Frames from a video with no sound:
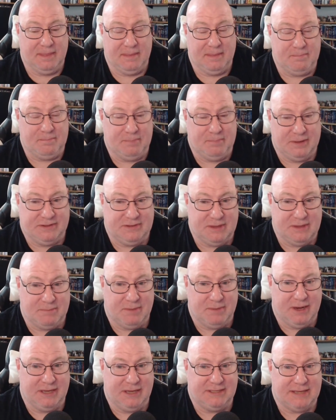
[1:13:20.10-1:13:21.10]
But
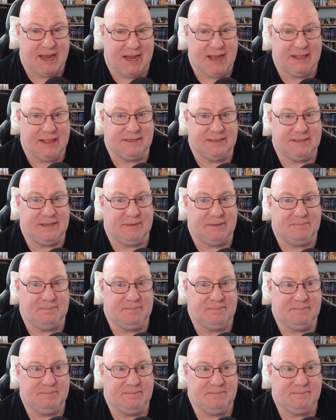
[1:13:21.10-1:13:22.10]
somebody silenced him.
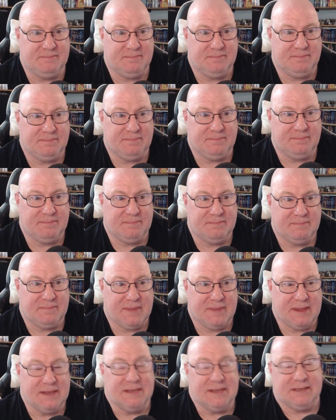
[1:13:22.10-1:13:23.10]

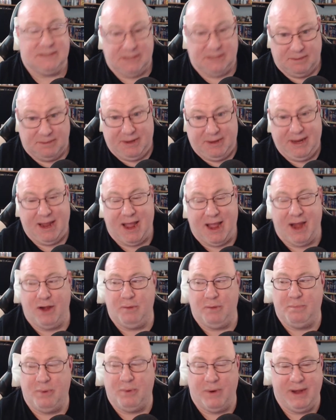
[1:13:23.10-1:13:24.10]
Somebody
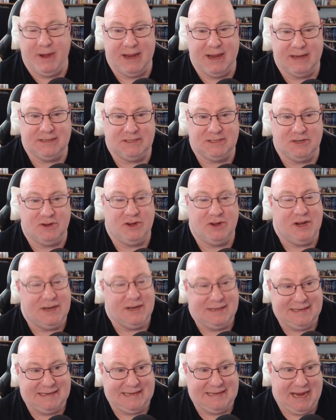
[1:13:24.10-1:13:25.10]
hired Poindexter
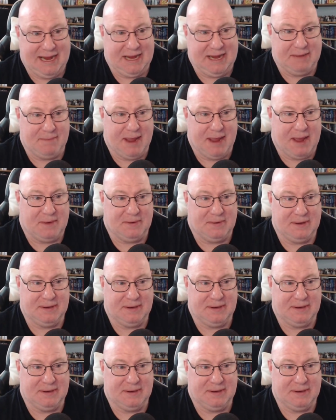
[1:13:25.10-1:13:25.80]
to take him out.